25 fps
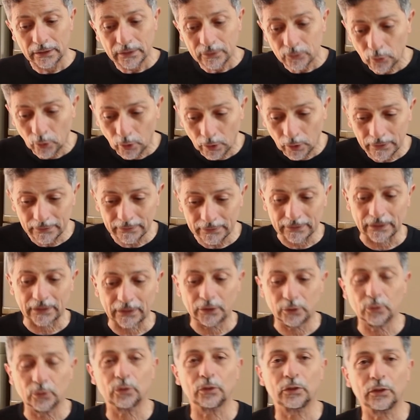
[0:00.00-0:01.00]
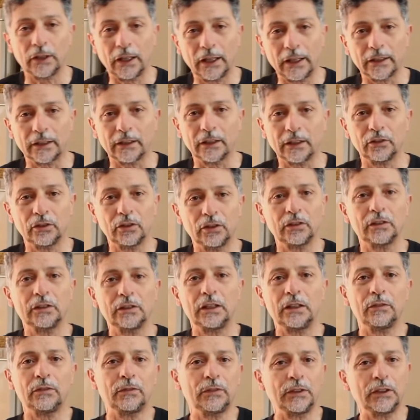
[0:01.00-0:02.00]
But here at CEC,
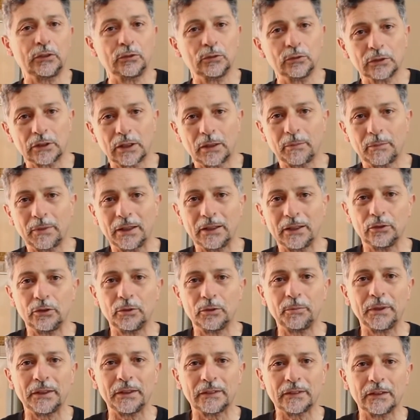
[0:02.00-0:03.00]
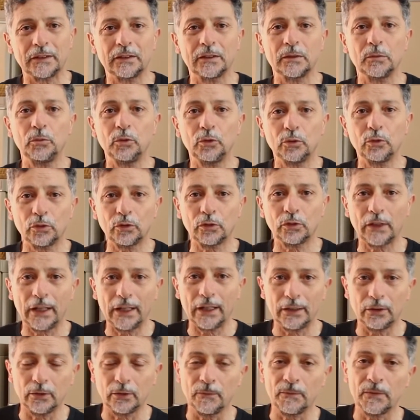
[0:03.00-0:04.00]
we have been doing a very
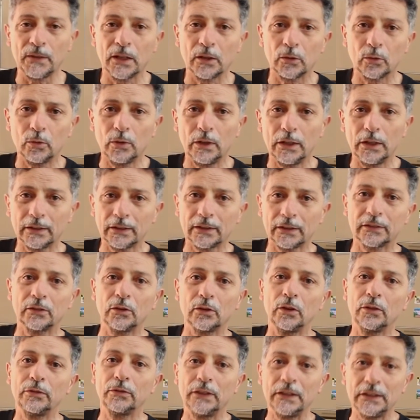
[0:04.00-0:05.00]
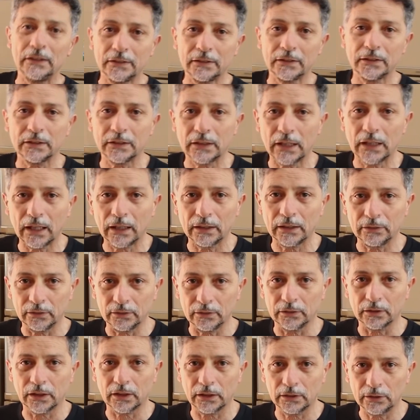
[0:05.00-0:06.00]
serious research work regarding our
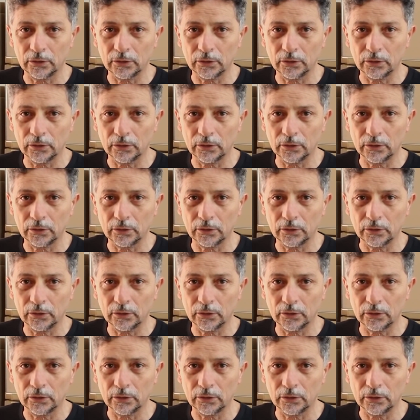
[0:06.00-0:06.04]
happiness.